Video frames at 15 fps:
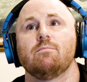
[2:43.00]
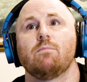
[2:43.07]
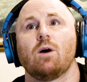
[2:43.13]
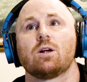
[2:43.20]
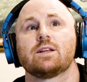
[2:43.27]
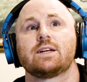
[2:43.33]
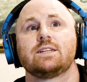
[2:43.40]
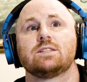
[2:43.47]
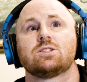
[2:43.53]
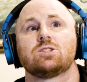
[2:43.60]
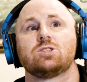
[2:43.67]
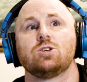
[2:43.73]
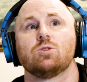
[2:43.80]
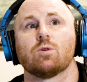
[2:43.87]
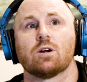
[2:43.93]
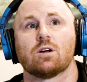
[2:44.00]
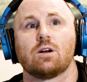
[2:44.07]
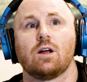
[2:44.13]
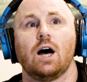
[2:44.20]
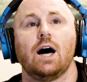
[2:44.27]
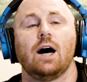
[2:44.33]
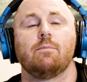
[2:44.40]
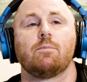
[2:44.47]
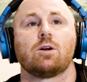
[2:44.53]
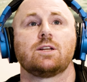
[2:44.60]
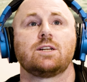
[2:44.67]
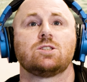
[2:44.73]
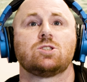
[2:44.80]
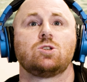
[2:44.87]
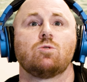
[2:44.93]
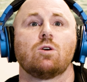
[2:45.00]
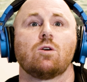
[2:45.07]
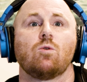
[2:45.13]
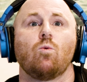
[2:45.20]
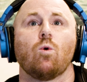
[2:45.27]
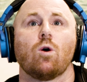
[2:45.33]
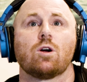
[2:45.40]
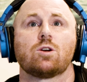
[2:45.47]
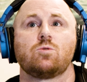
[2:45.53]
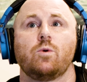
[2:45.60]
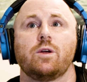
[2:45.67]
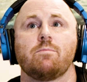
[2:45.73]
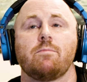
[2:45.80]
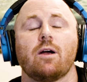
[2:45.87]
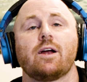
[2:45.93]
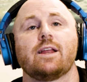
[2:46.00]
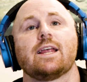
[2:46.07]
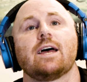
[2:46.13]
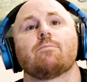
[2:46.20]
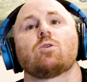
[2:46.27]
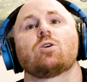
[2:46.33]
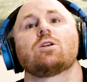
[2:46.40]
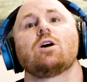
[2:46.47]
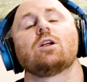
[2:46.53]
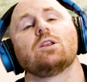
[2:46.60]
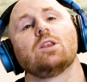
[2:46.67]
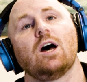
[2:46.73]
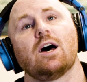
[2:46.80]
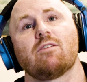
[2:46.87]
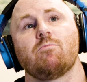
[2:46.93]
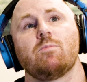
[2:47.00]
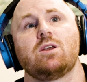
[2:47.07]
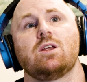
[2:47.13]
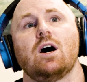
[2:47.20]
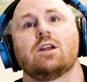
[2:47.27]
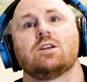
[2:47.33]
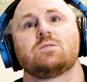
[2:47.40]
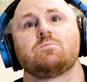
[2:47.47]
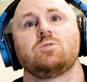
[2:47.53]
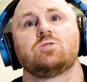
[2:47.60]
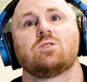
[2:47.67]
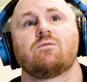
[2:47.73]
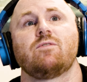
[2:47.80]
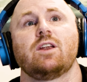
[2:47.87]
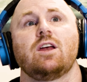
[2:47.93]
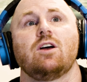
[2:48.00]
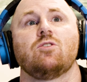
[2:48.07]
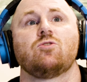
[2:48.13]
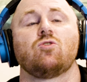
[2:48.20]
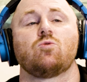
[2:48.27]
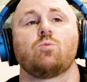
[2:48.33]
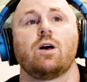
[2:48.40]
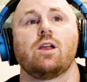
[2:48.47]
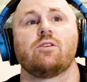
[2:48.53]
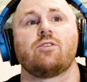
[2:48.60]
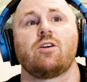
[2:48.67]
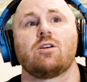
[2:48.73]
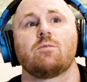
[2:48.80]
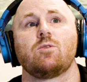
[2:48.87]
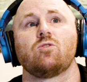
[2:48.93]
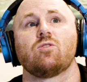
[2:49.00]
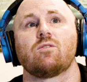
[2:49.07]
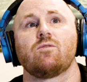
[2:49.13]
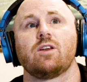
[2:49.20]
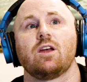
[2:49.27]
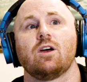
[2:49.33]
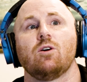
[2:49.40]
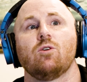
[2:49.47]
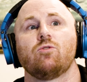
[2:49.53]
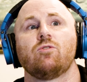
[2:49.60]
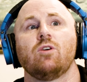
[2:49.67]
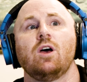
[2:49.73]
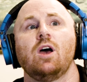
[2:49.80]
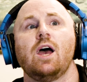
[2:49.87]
Marlene Stewart. Marlene Stewart worked with Mary Lambert on a lot of Madonna's music videos as well as other music videos,